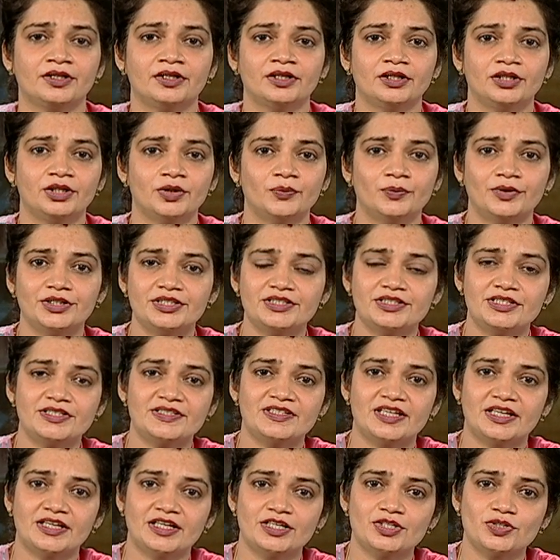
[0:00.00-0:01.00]
Now, what is the
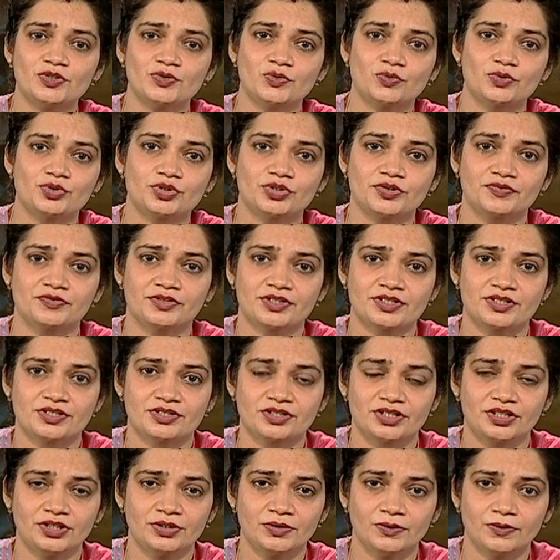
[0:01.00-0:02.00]
second source of
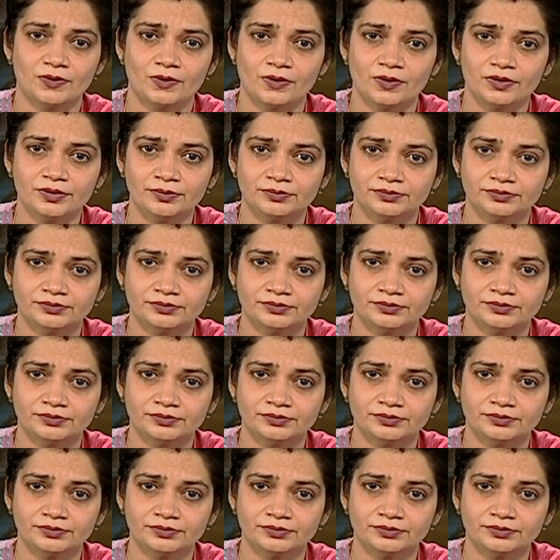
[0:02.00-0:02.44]
restraint or